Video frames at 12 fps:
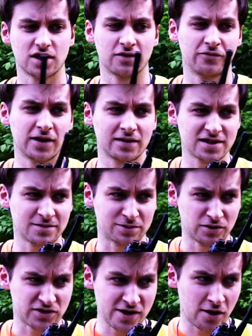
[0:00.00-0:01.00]
Duke's
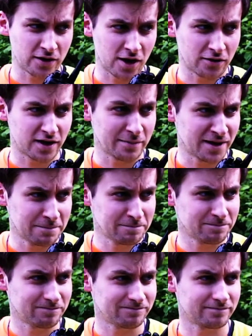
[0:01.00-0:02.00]
son
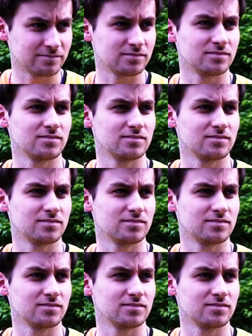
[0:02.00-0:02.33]
is born.